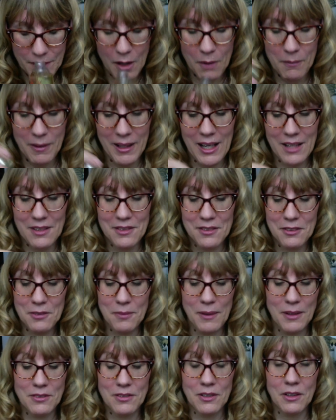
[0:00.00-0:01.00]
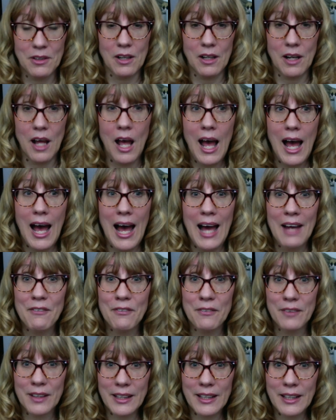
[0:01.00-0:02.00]
Oh my gosh, this smells so good. I
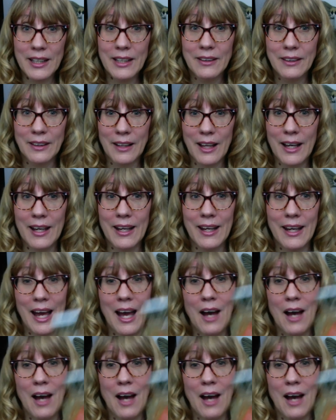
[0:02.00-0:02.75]
really like